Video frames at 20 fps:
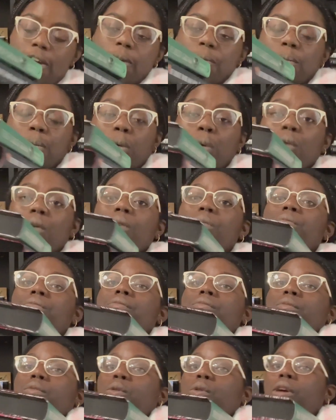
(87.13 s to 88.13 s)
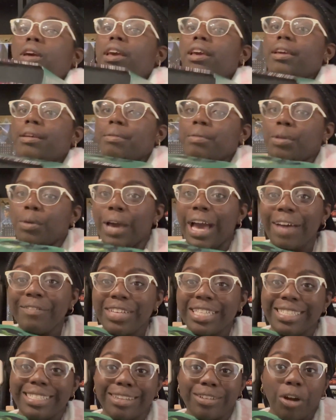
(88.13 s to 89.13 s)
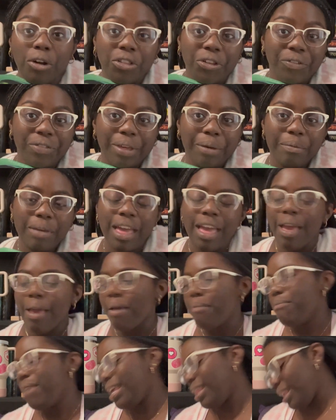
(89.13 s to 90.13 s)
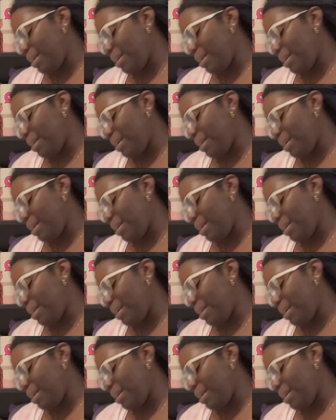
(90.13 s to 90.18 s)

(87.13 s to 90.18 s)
Well, okay, you haven't seen all of them, mainly